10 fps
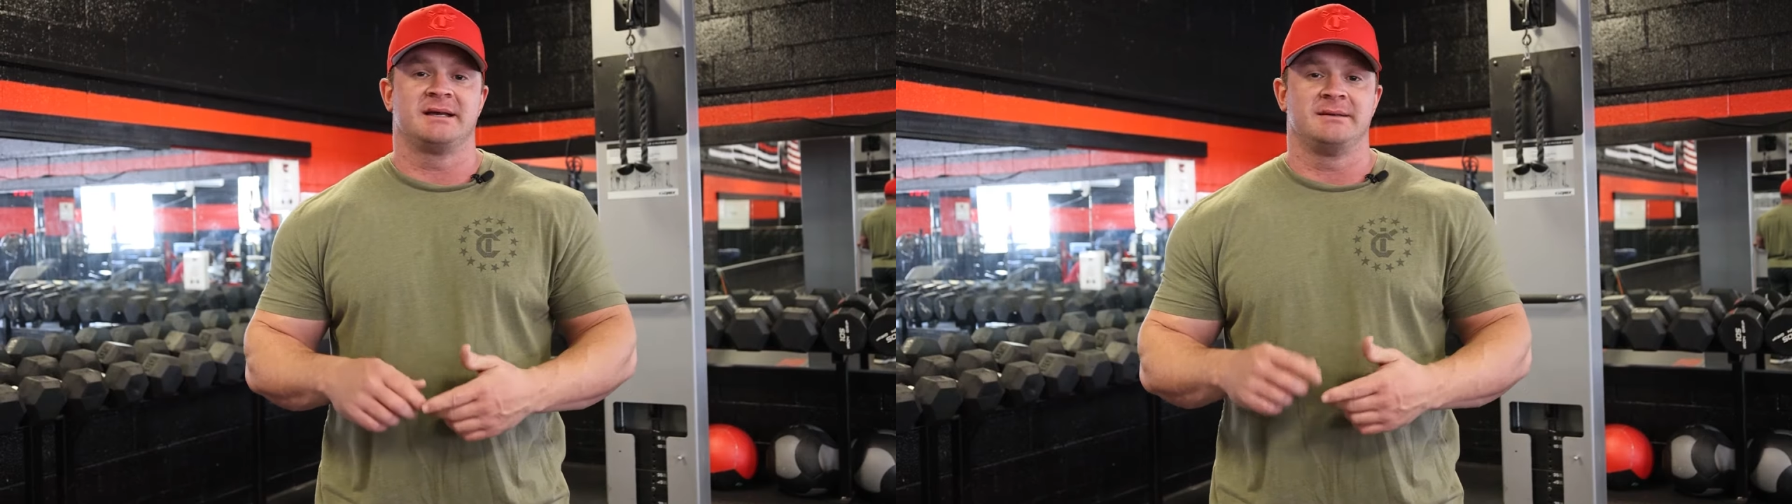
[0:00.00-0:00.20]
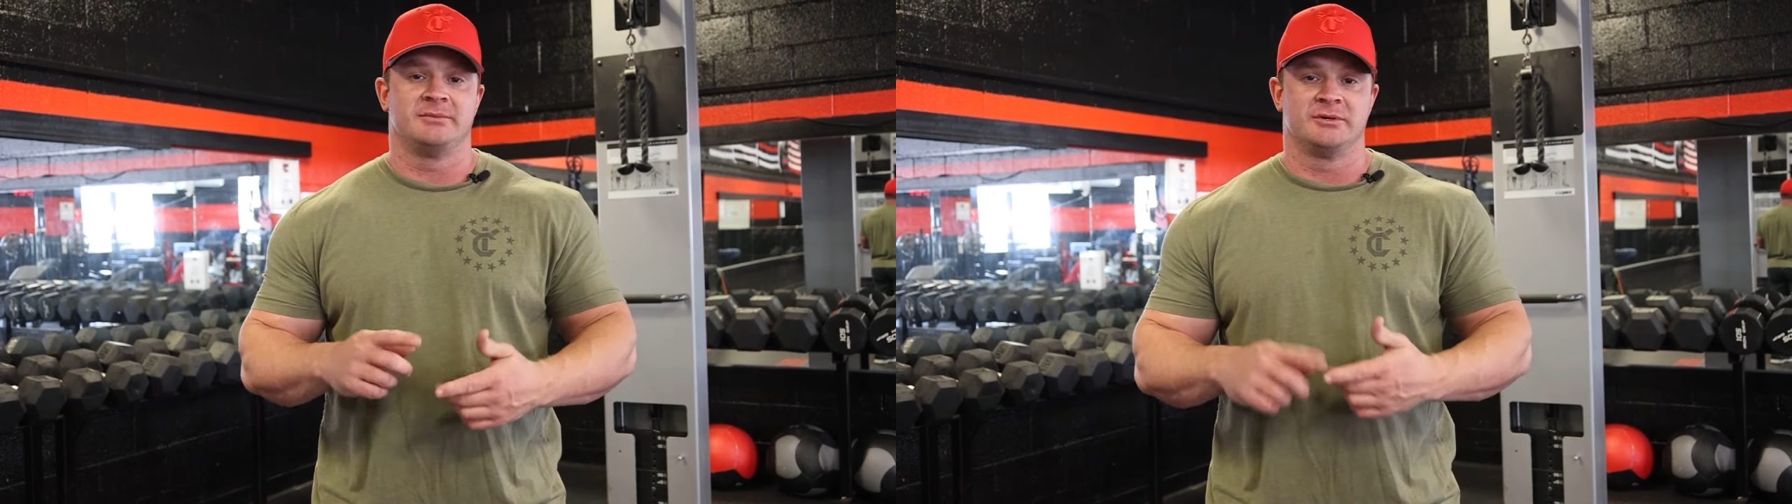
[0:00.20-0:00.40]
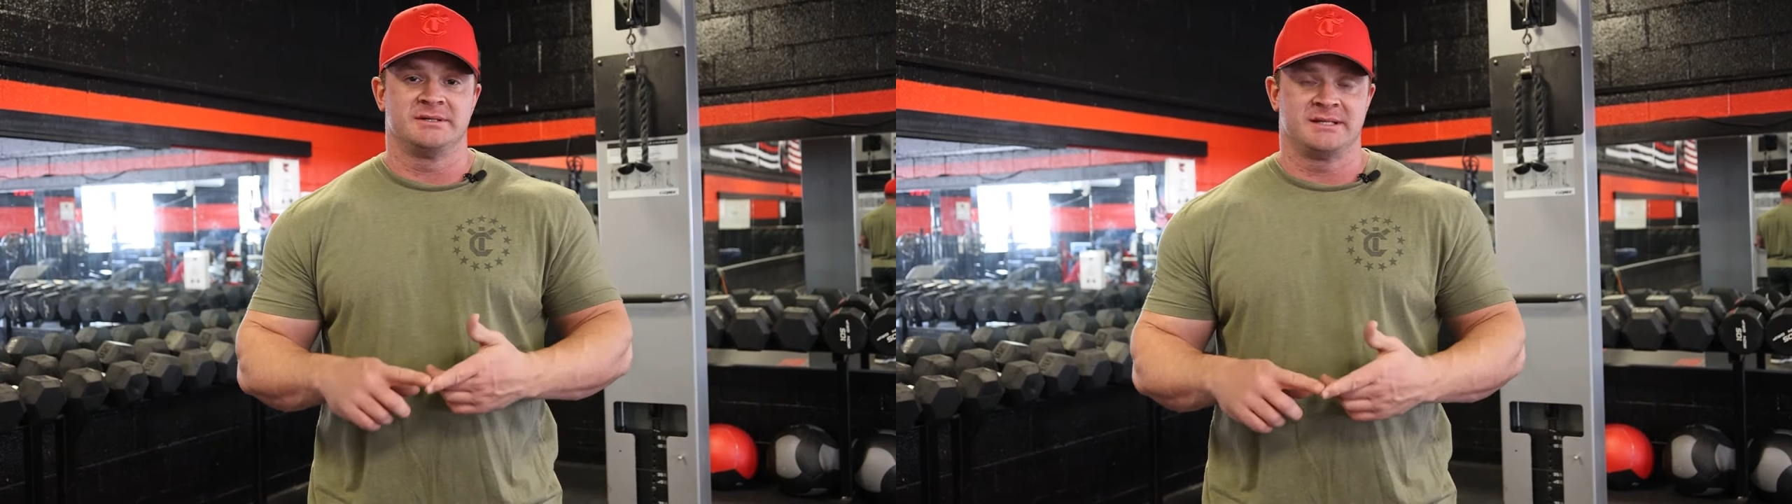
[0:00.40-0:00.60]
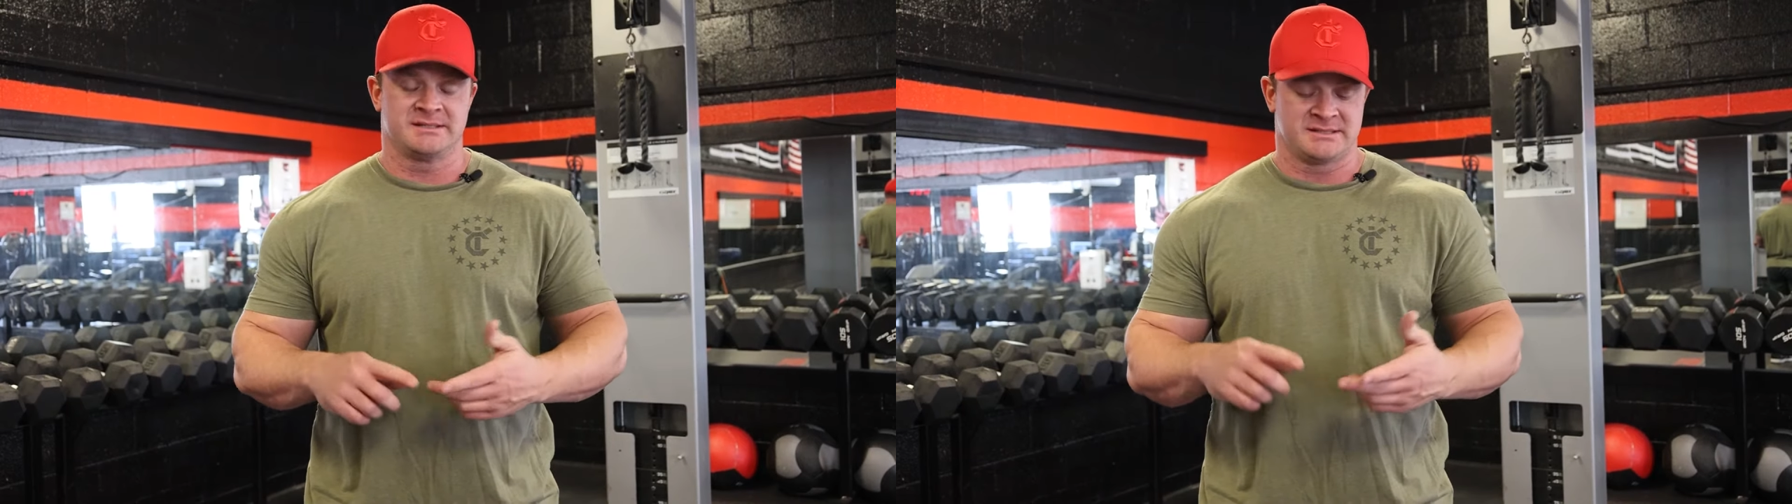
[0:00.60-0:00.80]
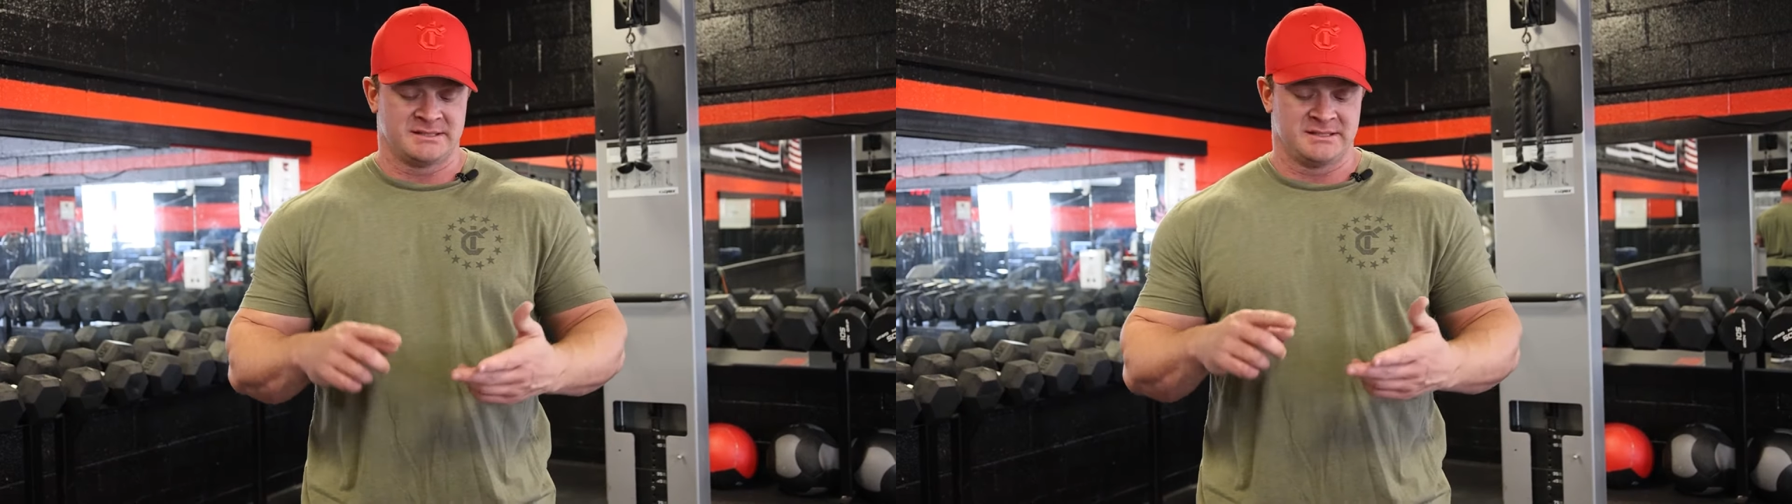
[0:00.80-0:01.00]
add more
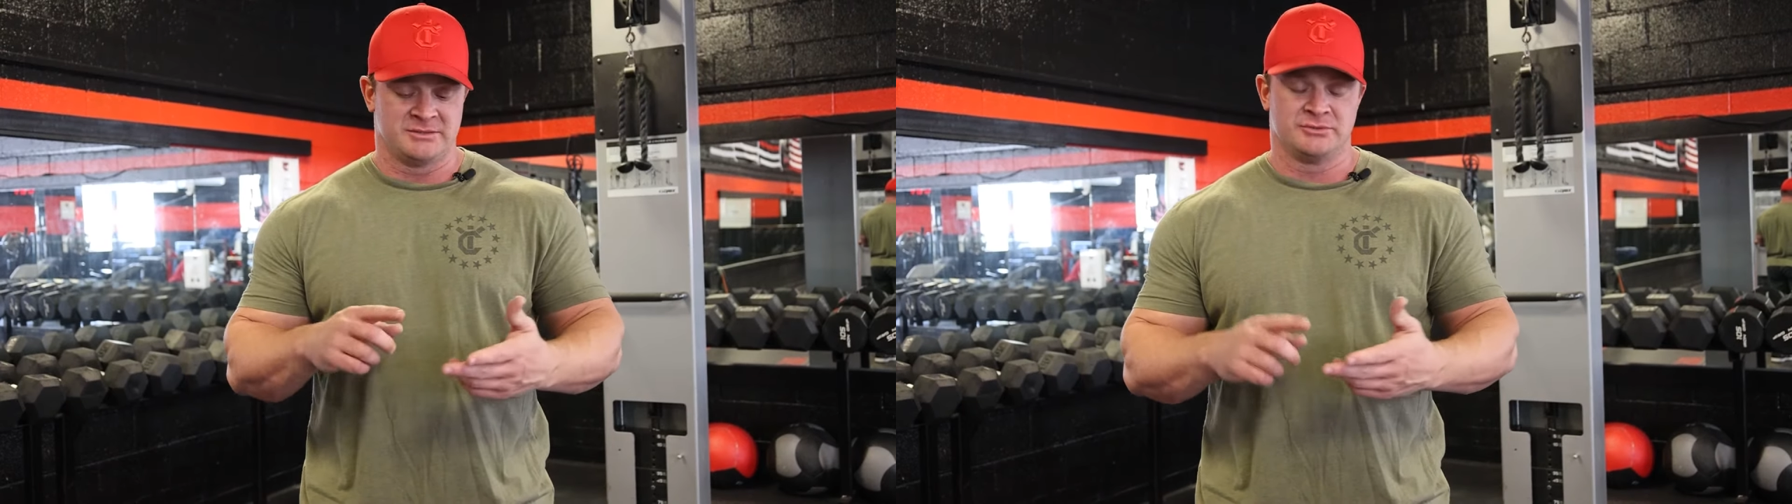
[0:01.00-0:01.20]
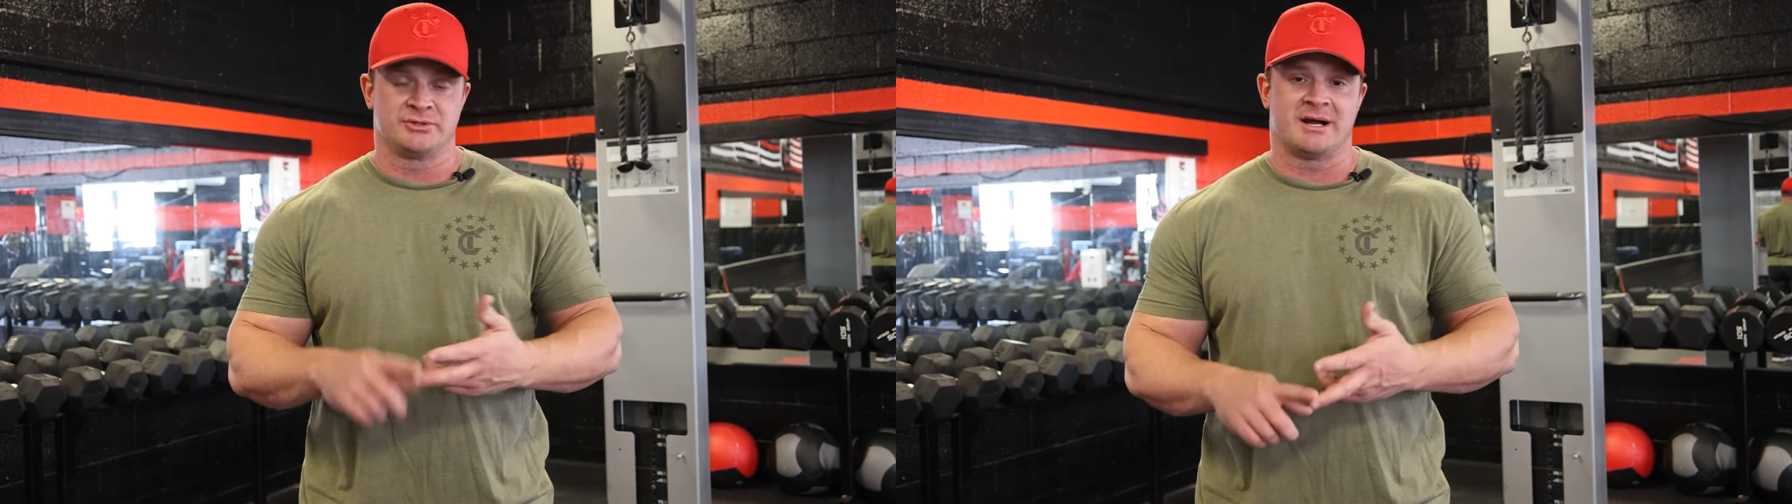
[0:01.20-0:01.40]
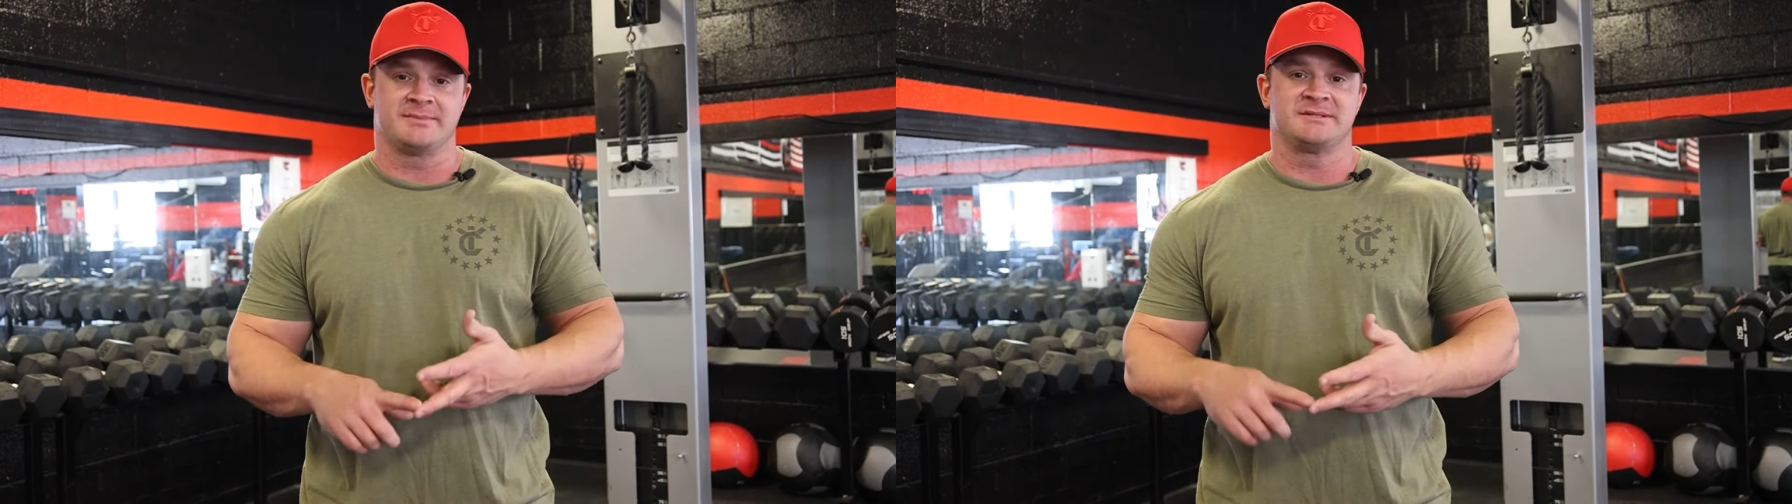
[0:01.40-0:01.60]
intensity, do drop